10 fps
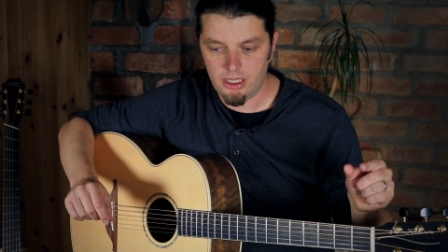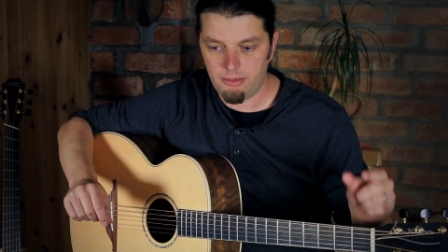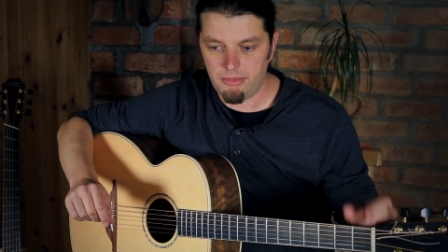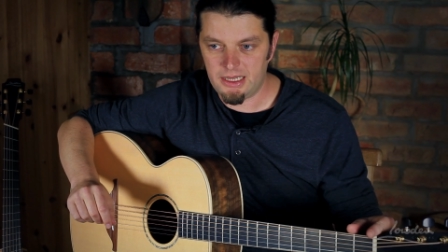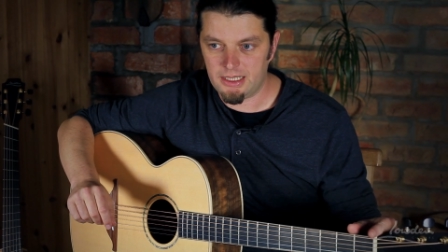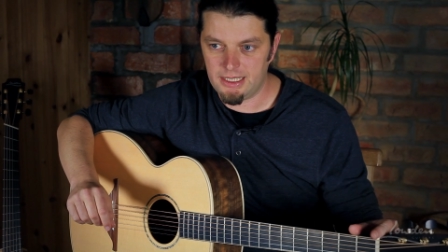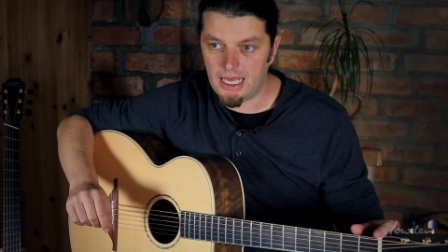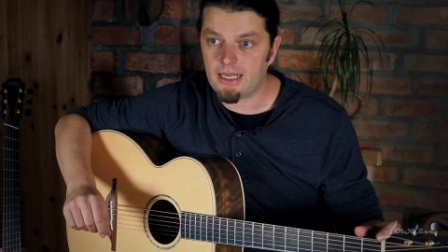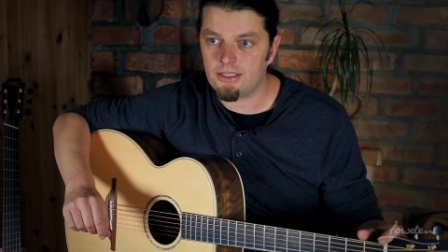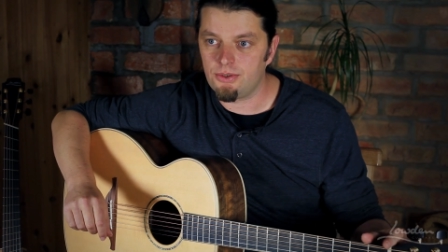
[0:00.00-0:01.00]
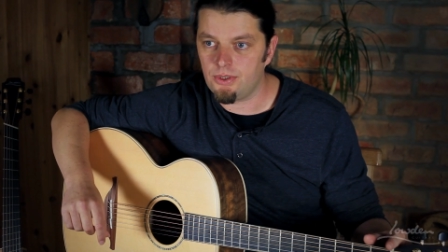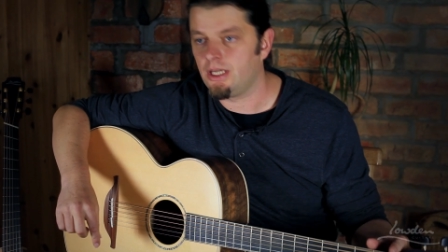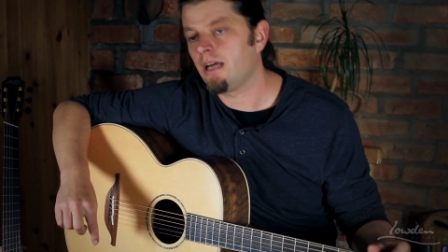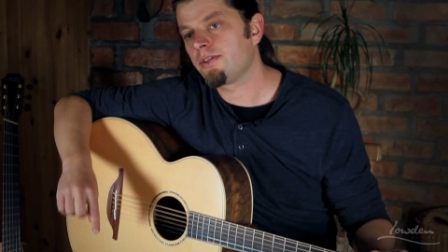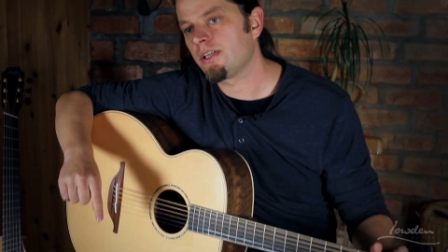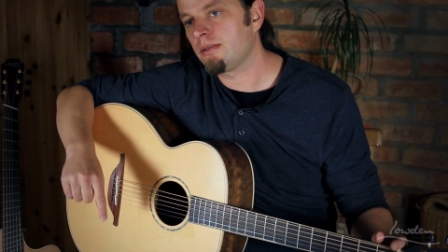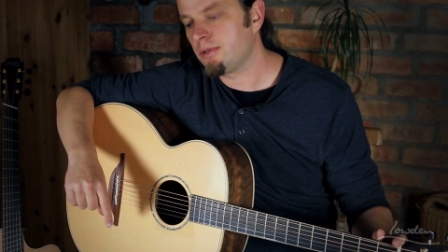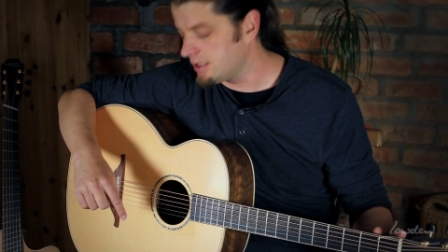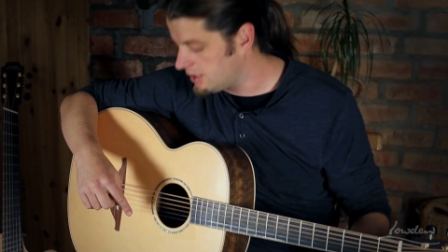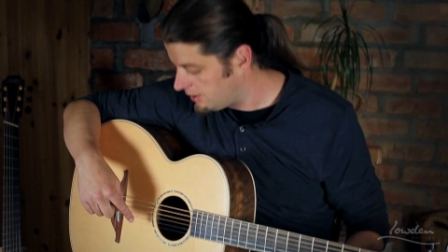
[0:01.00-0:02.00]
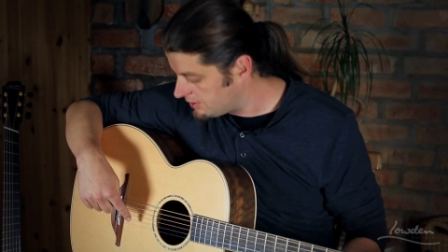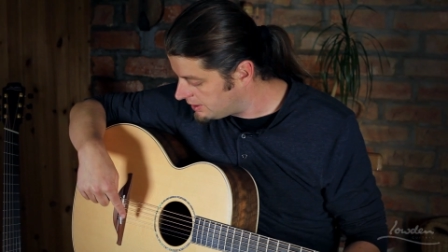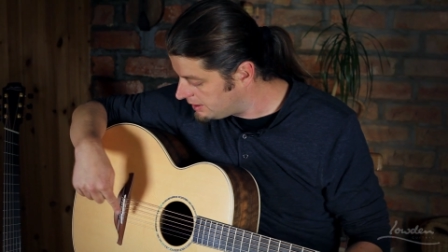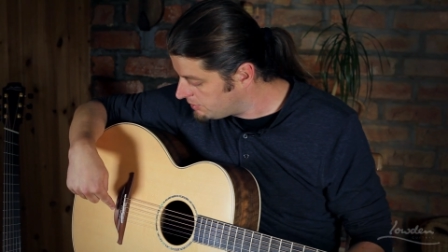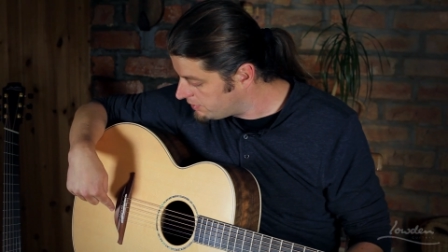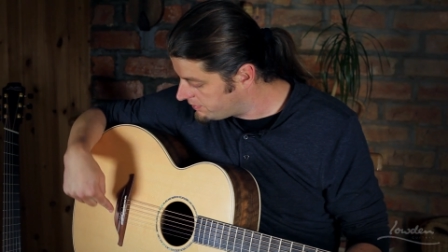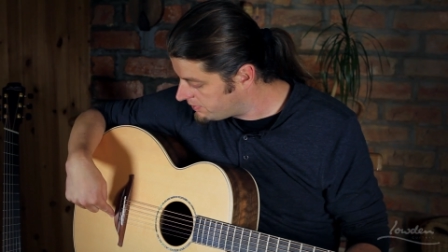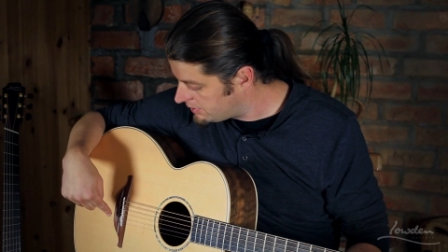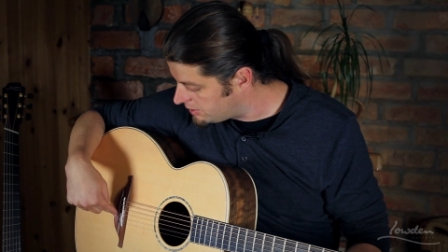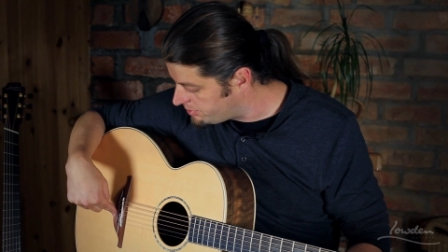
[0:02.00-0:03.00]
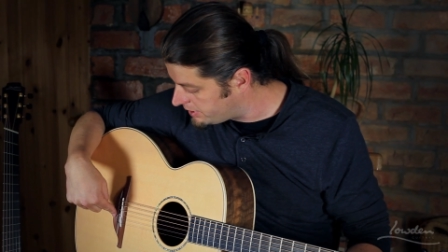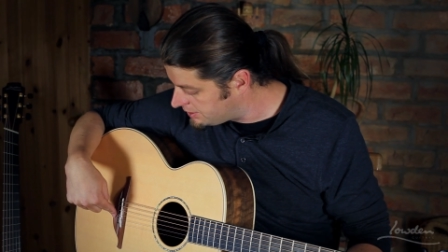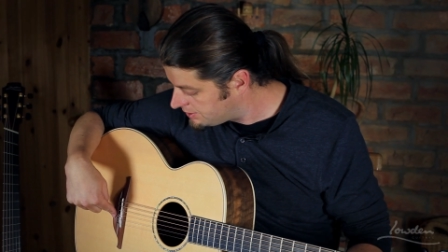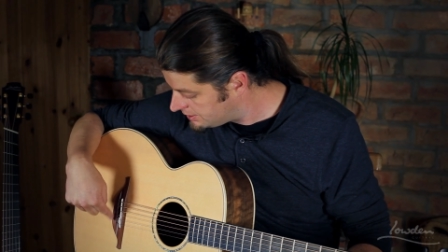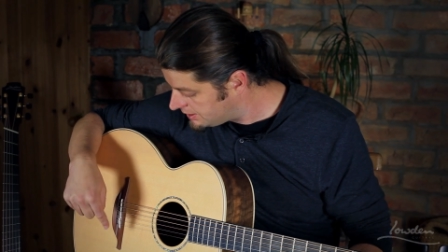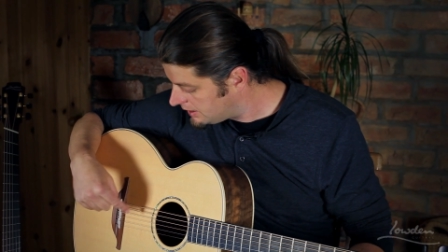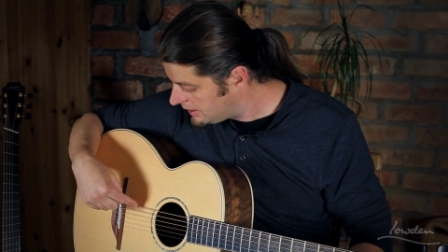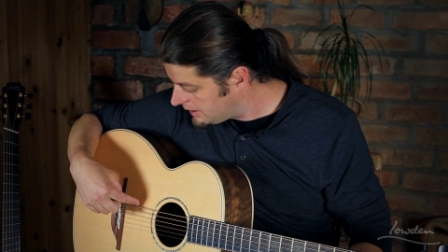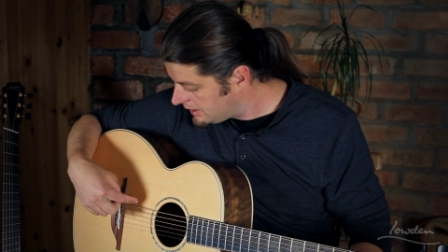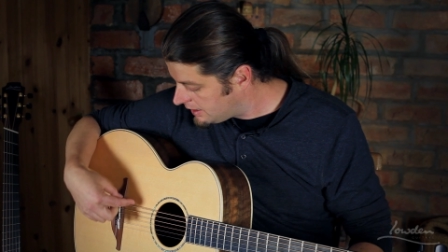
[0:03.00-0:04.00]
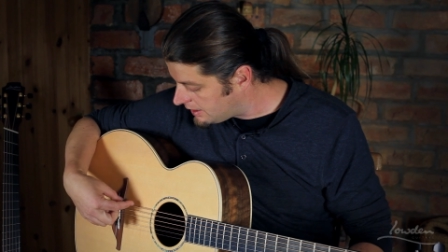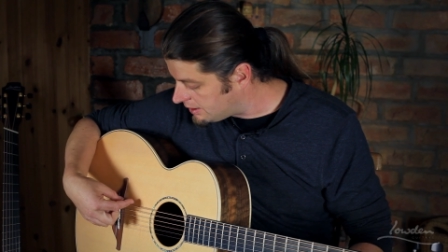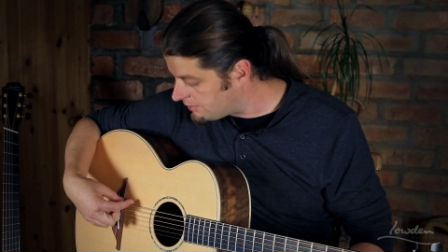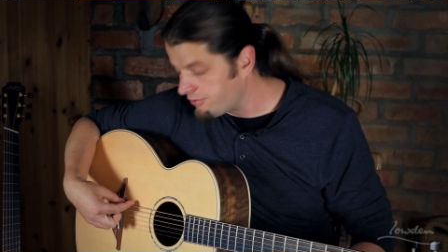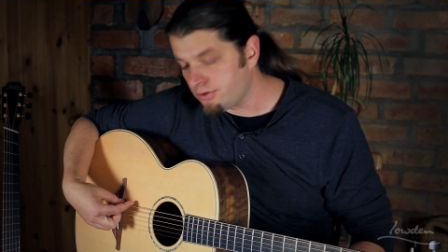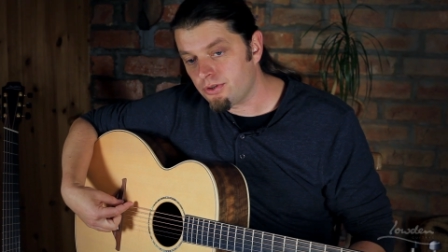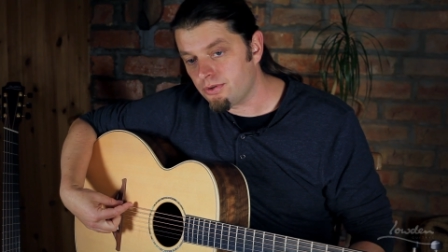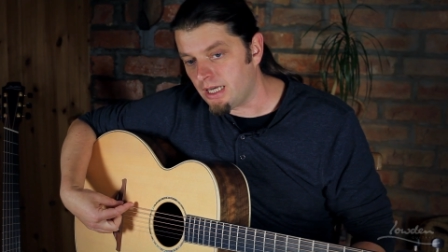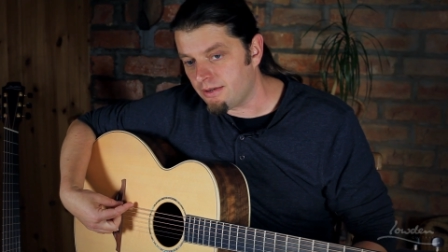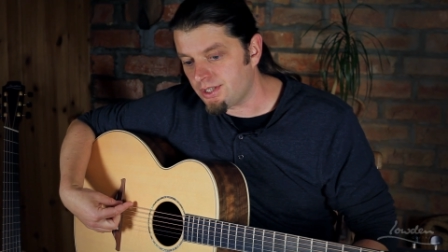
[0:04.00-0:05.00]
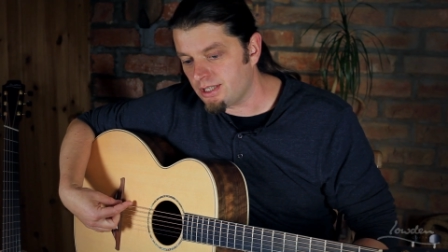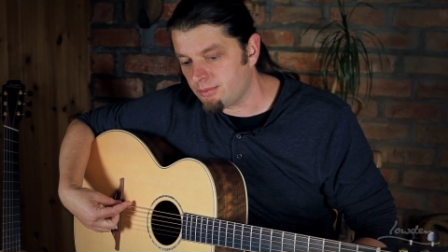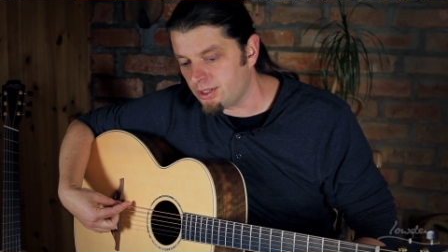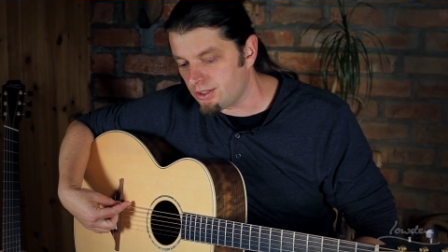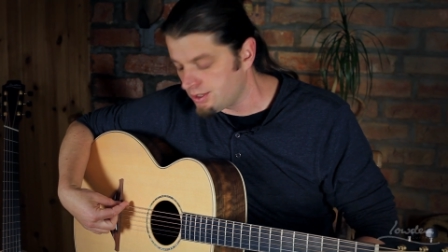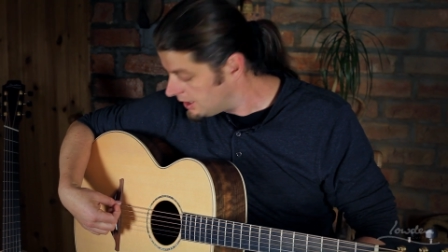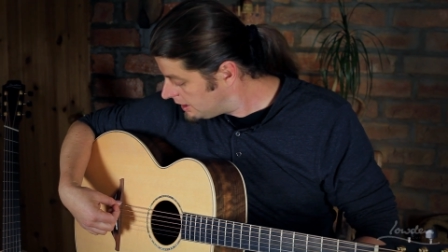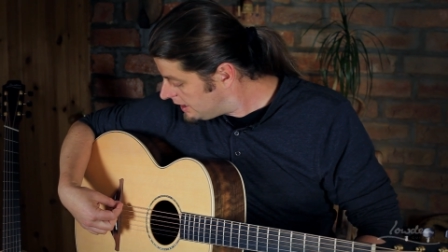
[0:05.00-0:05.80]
made the neck 2.5 centimeters longer, and he moved the bridge here for 2.5 centimeters.